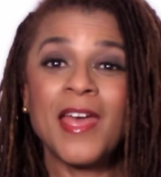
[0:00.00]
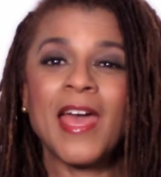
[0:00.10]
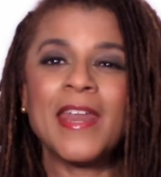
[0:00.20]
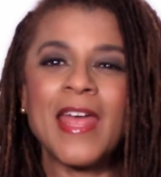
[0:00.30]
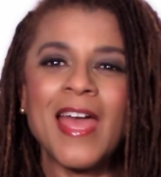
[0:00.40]

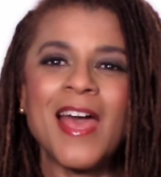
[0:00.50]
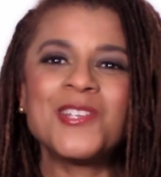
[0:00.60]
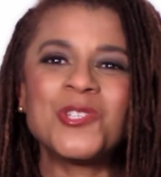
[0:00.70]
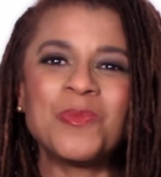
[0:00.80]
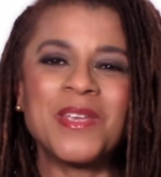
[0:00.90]
And
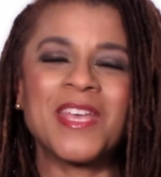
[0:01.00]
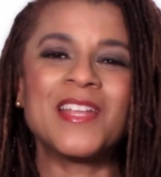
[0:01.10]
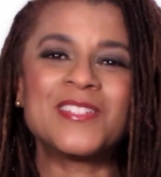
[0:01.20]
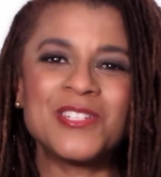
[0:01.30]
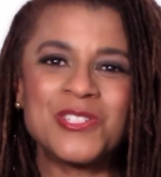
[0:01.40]
as you
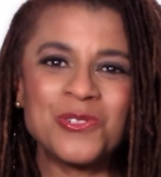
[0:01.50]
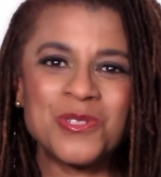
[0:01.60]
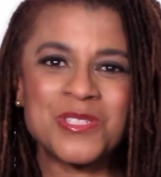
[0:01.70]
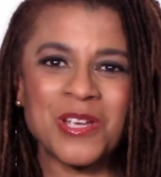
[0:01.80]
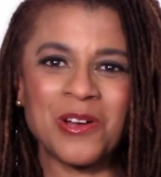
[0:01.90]
begin to do
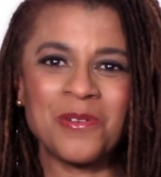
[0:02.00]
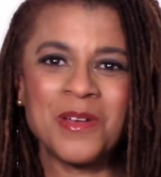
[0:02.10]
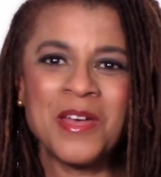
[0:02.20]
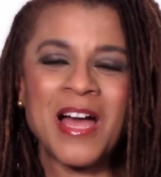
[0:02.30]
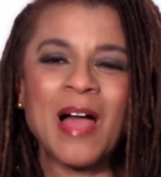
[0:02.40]
so,
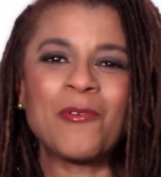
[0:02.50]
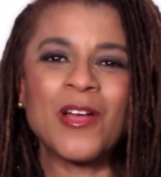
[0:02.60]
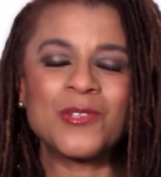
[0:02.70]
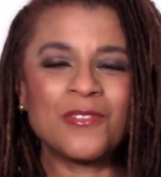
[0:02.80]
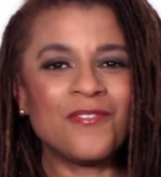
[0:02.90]
I'm
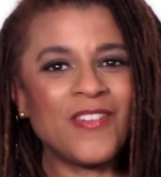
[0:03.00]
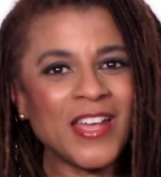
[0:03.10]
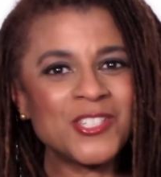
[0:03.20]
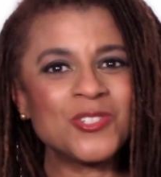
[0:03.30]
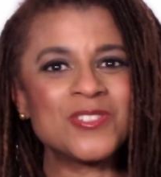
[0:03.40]
going to
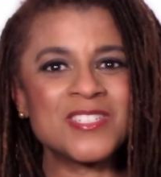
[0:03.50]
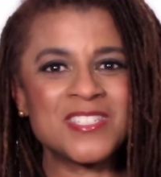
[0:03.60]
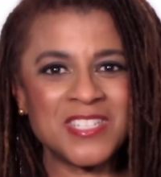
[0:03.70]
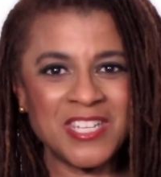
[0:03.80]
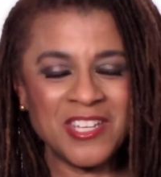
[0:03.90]
invite you to
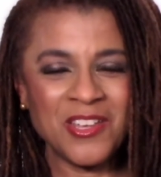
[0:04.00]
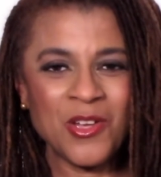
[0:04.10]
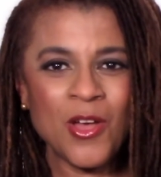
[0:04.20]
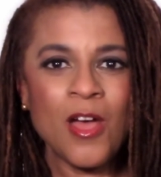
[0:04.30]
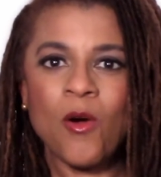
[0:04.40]
see
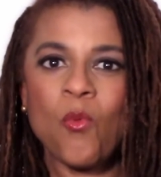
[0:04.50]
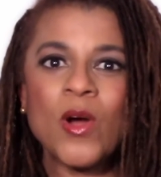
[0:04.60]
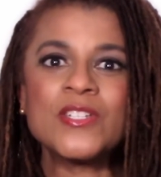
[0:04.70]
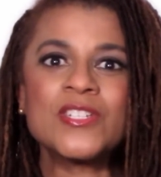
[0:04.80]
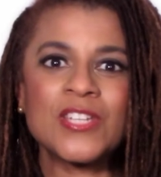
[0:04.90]

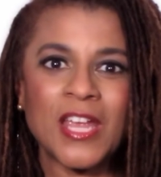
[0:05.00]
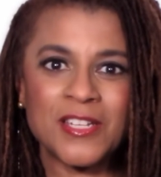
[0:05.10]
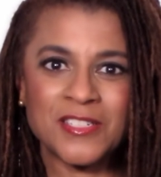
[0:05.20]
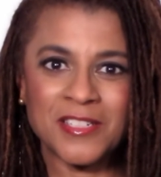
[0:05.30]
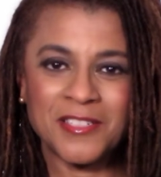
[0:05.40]
what's
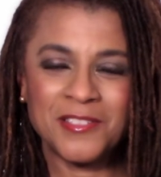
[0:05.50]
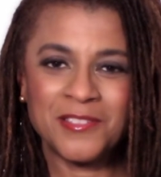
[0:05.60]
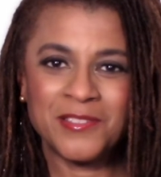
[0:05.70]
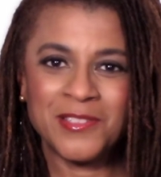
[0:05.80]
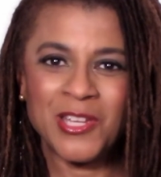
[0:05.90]
changing.
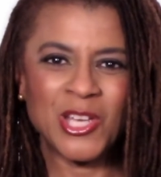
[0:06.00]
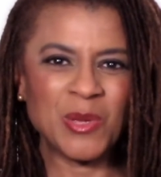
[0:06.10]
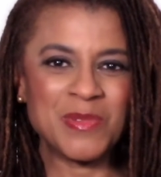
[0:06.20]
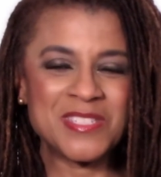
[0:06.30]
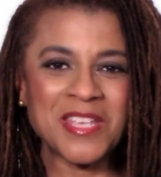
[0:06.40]
It
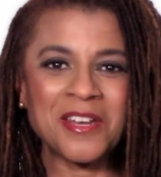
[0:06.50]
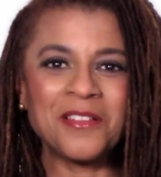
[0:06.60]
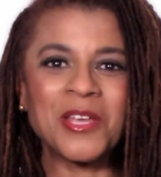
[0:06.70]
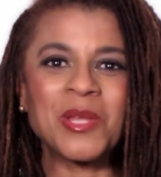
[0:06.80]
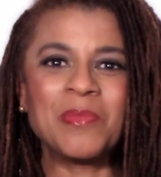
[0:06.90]
could be subtle,
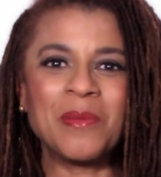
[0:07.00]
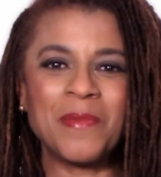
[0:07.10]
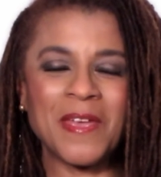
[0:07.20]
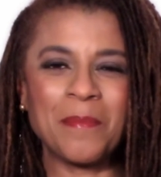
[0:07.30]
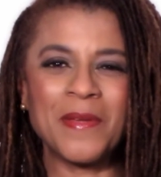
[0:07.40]
it could be
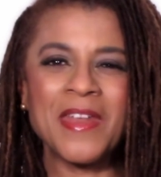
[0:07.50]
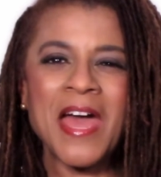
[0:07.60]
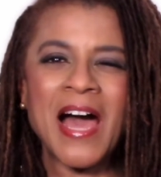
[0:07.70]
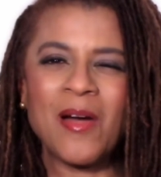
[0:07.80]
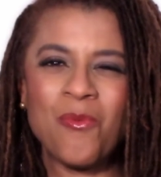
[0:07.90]
big, but
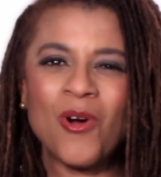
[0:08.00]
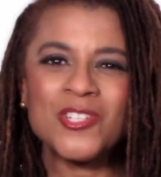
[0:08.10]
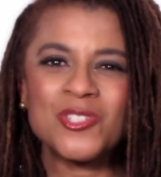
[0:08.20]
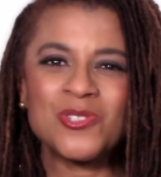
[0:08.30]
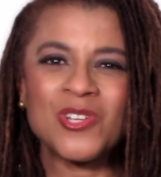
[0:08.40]
I
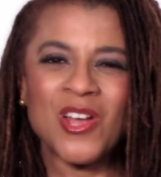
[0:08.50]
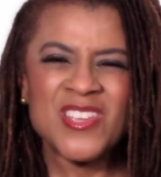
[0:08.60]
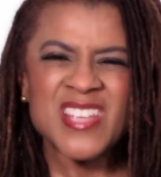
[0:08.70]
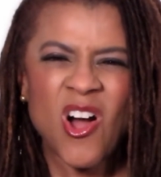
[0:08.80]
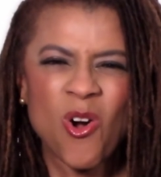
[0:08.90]
want you to
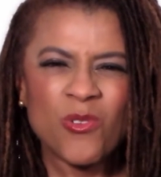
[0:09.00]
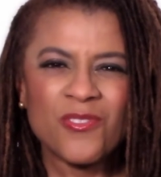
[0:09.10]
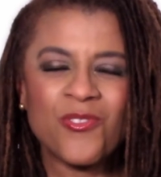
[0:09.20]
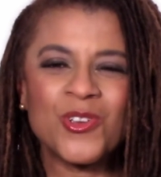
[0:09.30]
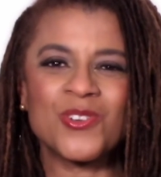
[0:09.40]
own
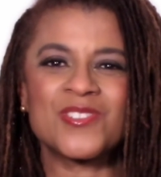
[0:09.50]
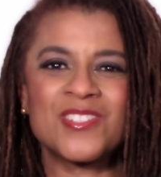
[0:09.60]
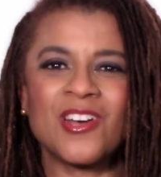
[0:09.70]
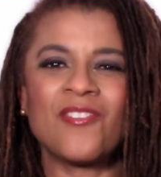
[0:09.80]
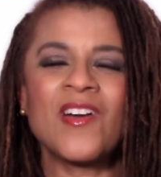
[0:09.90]
for
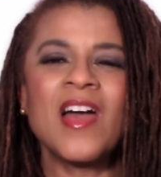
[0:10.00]
yourself